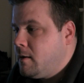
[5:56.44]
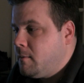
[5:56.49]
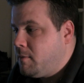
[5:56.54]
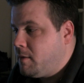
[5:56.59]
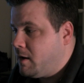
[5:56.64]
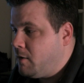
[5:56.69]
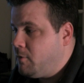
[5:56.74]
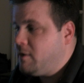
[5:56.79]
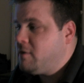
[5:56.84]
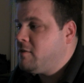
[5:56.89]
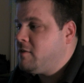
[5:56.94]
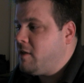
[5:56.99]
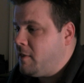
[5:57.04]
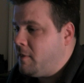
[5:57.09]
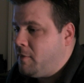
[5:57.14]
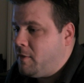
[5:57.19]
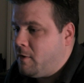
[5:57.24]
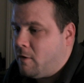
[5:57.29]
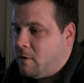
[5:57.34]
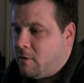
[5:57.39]
But I will say
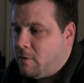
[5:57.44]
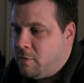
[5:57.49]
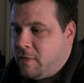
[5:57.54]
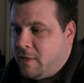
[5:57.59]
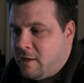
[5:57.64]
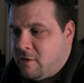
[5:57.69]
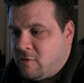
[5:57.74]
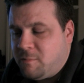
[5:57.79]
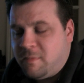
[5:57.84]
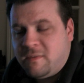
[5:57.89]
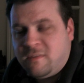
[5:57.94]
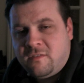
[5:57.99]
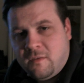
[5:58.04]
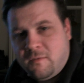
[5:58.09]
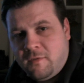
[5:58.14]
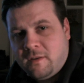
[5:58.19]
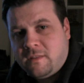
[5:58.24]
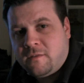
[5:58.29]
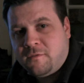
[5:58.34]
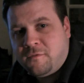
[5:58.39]
that there are things
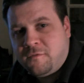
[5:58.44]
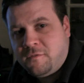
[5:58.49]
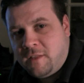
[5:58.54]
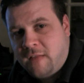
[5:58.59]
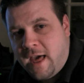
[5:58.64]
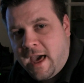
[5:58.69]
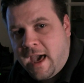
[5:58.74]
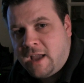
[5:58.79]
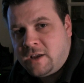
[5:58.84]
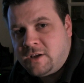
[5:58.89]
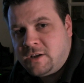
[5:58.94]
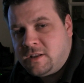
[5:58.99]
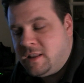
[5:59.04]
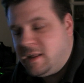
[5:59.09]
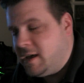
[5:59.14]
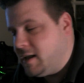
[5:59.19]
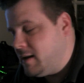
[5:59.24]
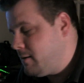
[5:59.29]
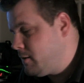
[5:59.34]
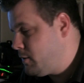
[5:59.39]
specific to Flash
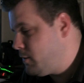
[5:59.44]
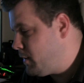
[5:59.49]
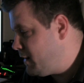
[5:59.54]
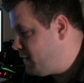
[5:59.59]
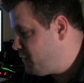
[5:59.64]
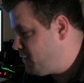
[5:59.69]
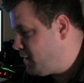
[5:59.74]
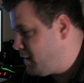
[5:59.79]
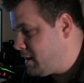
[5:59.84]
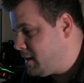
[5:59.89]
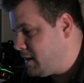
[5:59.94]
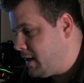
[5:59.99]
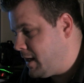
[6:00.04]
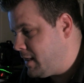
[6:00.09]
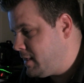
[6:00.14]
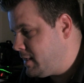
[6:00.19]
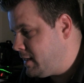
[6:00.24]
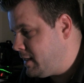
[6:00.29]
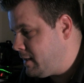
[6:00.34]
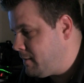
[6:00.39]
that, quite frankly, I
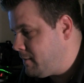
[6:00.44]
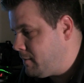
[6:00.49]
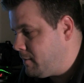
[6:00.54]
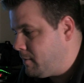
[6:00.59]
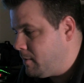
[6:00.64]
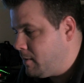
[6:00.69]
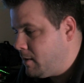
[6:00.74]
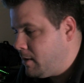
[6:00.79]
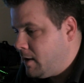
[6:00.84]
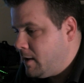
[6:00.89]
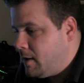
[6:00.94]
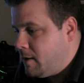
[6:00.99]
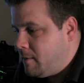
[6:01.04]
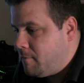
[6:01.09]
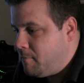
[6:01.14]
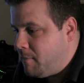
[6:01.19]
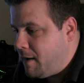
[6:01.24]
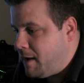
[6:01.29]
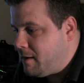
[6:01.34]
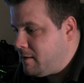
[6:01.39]
think
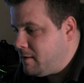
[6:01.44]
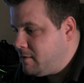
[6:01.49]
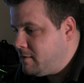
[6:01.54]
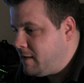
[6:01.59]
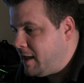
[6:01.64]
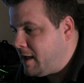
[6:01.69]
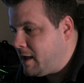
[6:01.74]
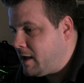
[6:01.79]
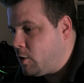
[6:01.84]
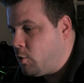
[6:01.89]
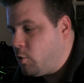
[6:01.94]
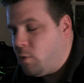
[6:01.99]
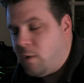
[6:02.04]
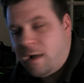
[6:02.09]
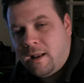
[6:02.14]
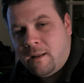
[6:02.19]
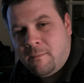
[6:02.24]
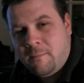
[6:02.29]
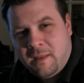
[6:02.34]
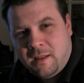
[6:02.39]
might take
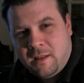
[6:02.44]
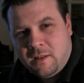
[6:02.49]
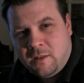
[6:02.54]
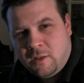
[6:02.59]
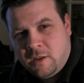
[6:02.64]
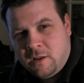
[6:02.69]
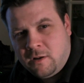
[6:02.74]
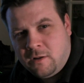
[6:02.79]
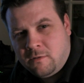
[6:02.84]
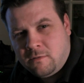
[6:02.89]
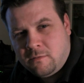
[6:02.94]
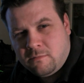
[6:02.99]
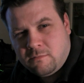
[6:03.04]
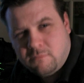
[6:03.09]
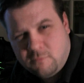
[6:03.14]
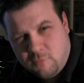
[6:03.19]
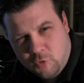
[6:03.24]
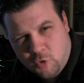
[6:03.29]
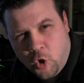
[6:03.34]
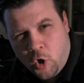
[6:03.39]
quite a bit little
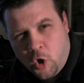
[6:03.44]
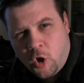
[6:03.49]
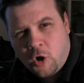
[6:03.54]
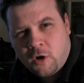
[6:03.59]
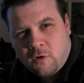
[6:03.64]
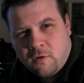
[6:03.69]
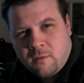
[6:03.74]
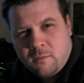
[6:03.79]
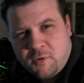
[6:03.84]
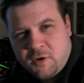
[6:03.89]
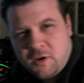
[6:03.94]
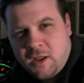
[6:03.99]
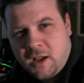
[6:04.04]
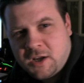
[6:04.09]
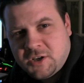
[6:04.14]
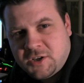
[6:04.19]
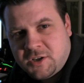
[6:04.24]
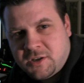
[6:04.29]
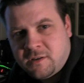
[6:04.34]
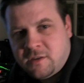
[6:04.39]
longer in
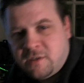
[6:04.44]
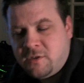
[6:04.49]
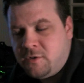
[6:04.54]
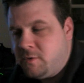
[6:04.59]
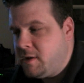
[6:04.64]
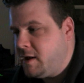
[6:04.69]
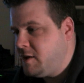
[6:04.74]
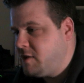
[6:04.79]
production to do in